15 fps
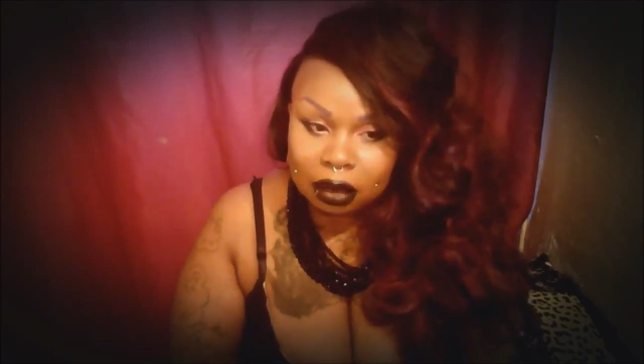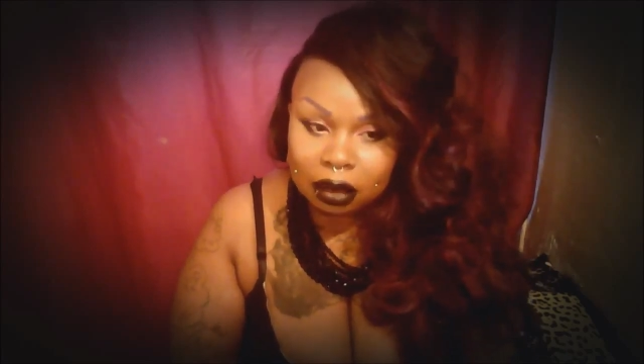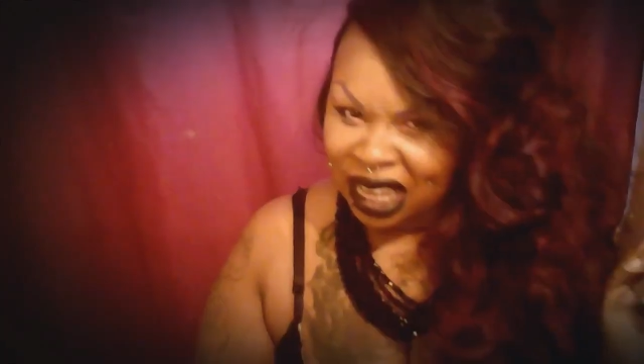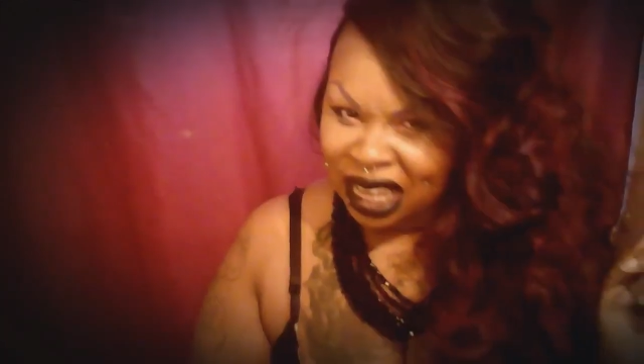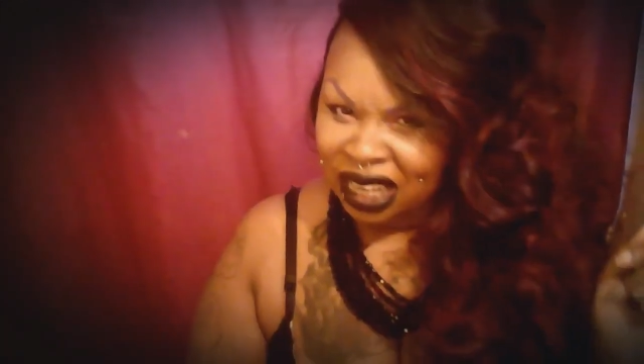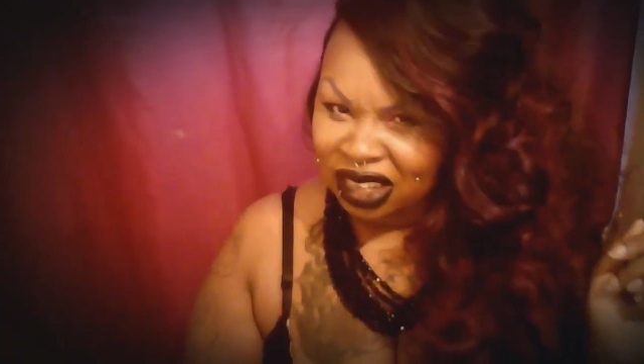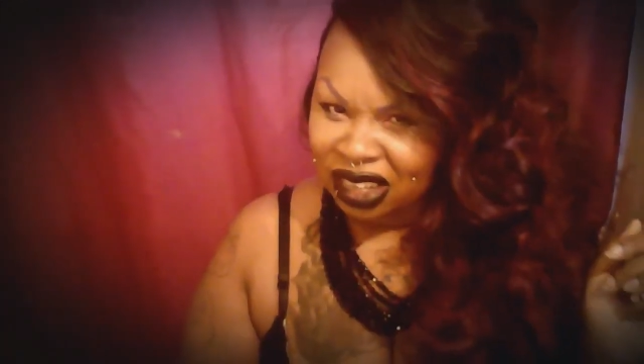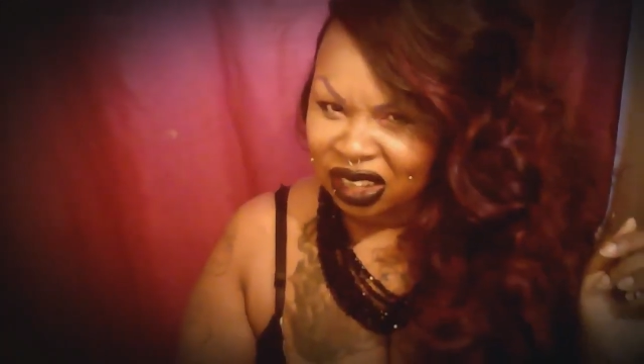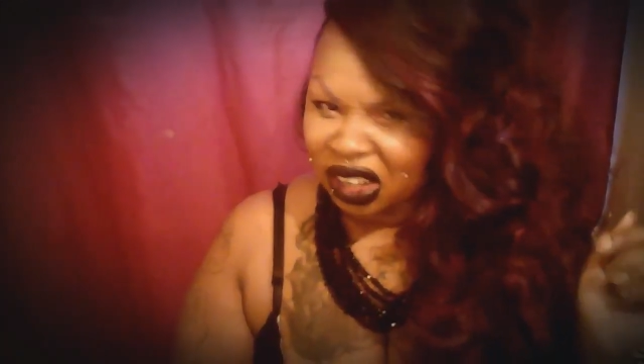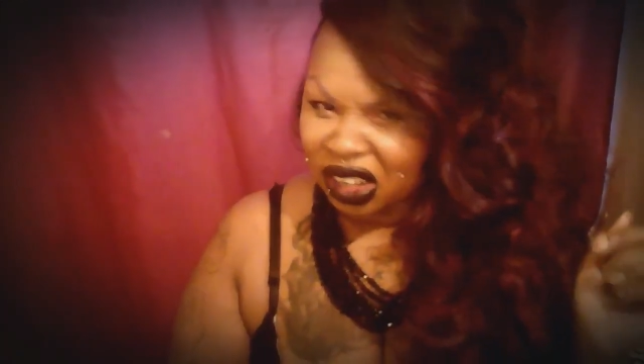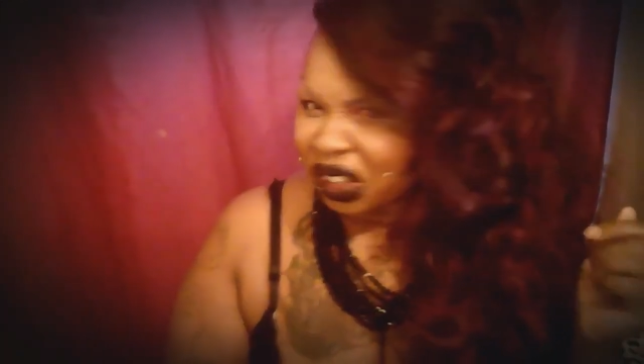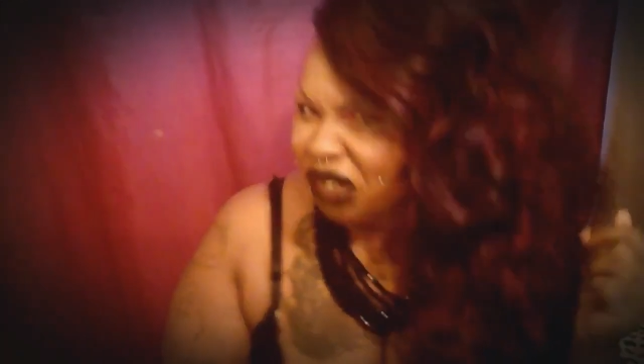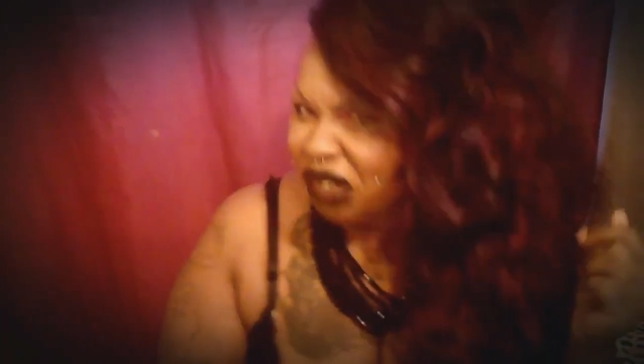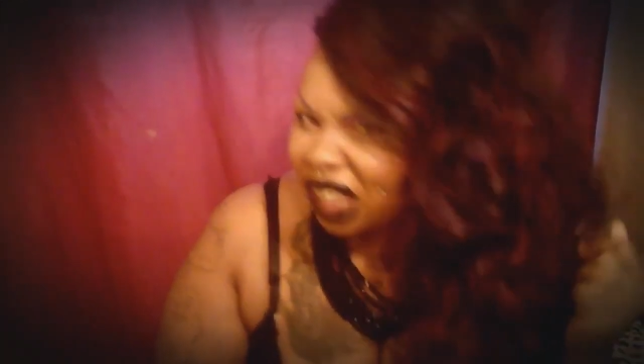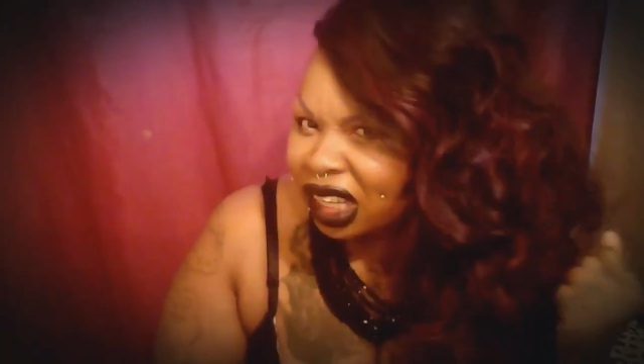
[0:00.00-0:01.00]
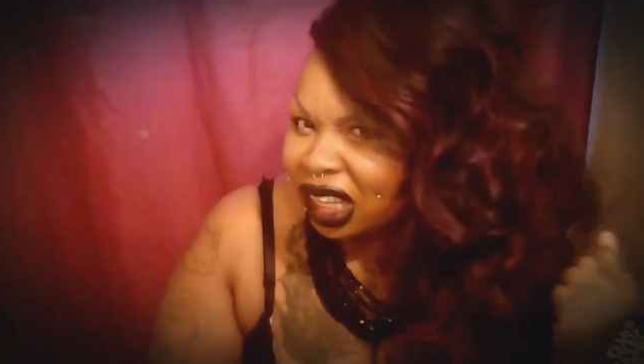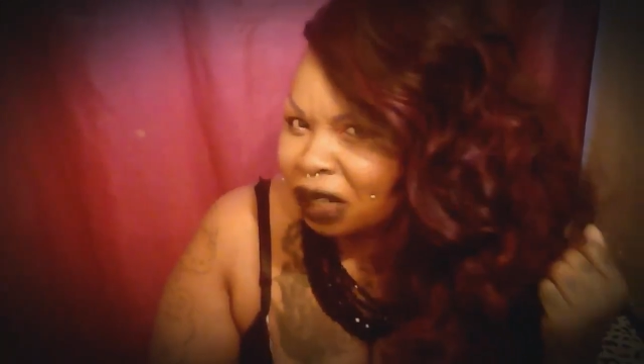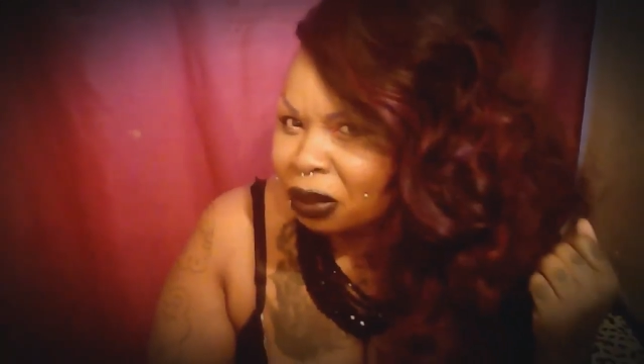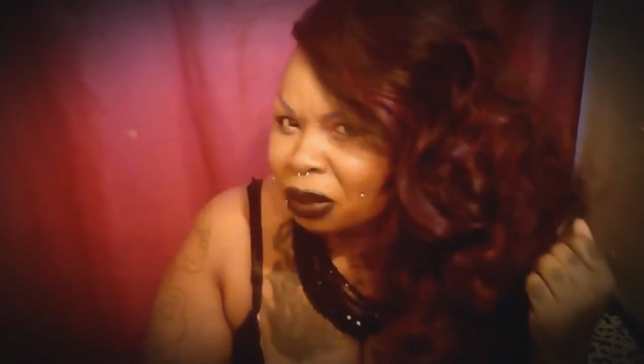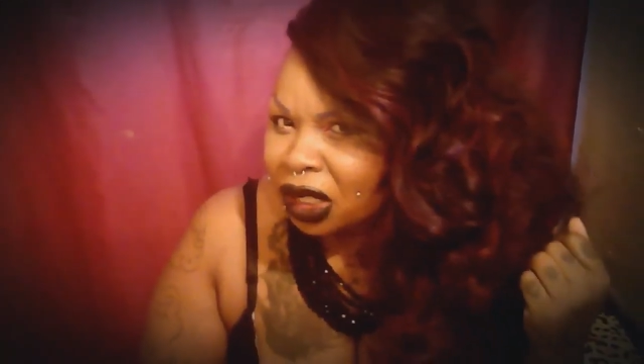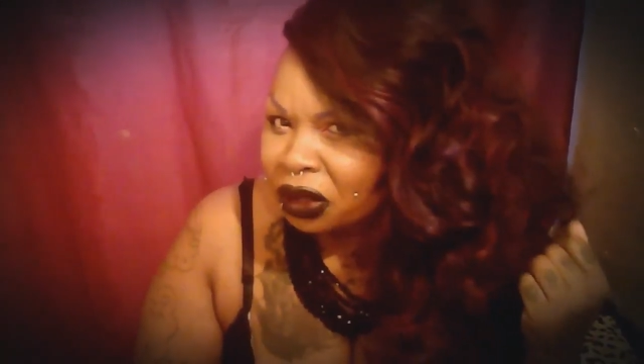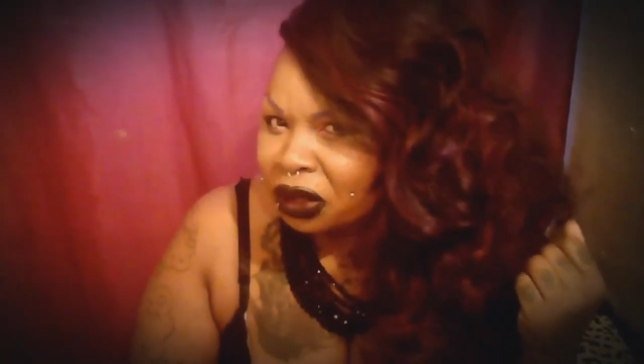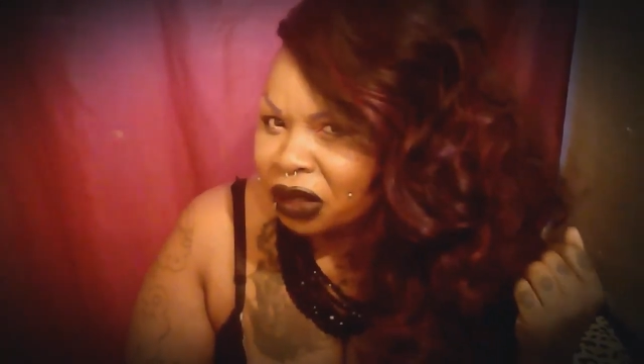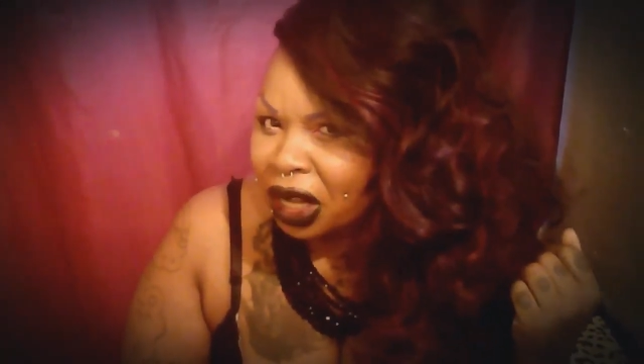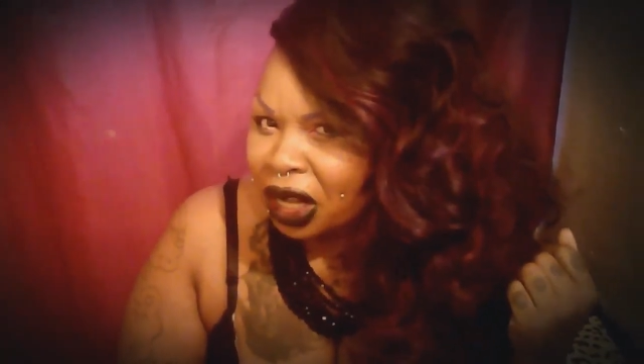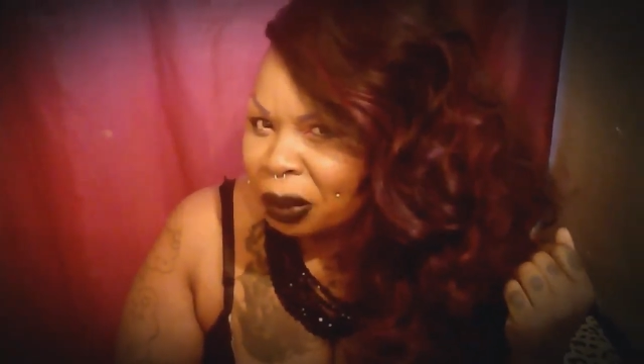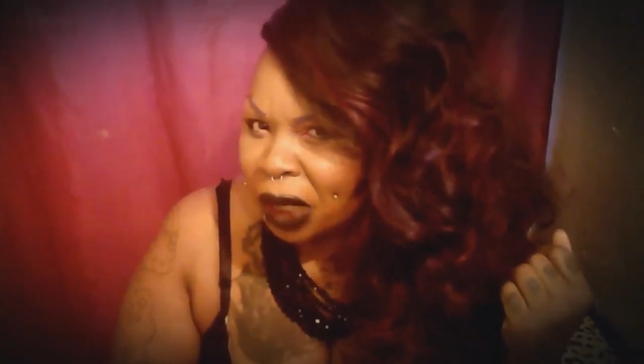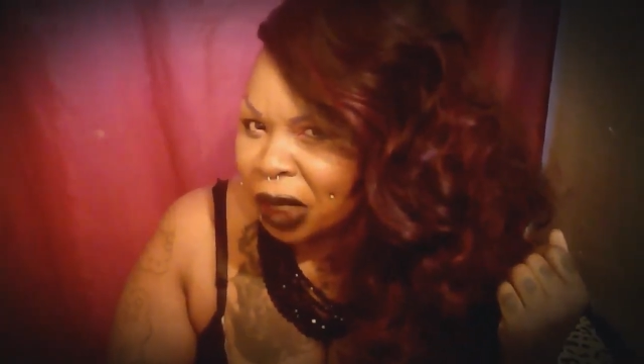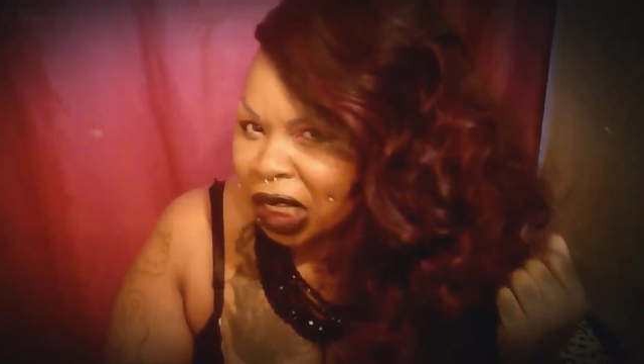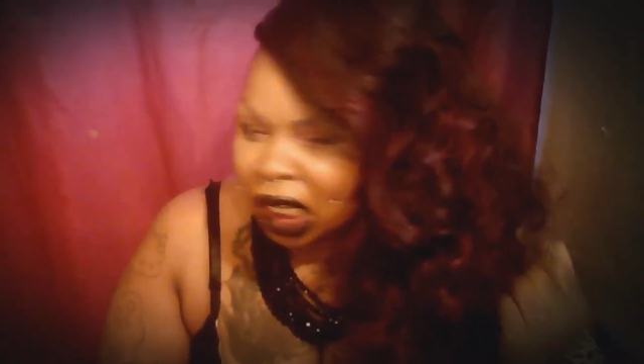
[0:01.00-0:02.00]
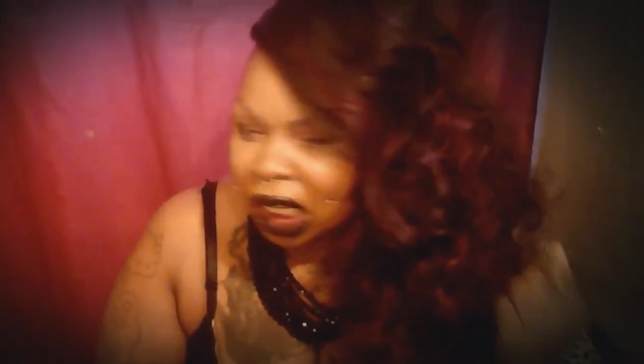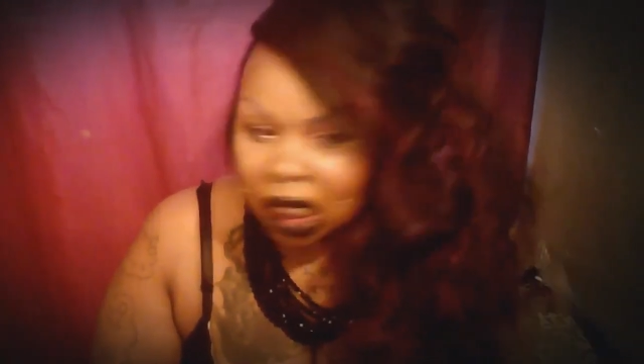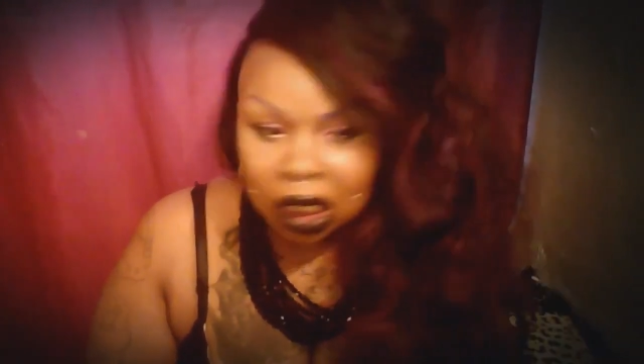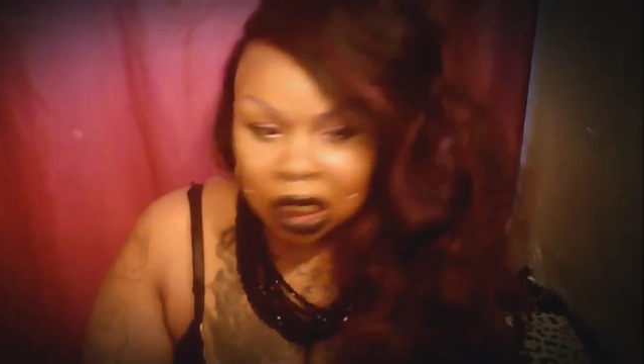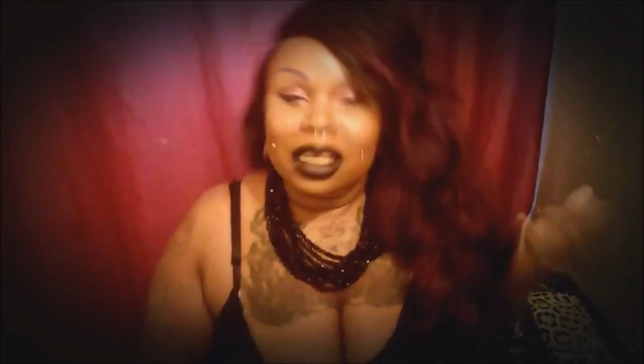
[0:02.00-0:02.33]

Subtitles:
Like, are you kidding me, Konami?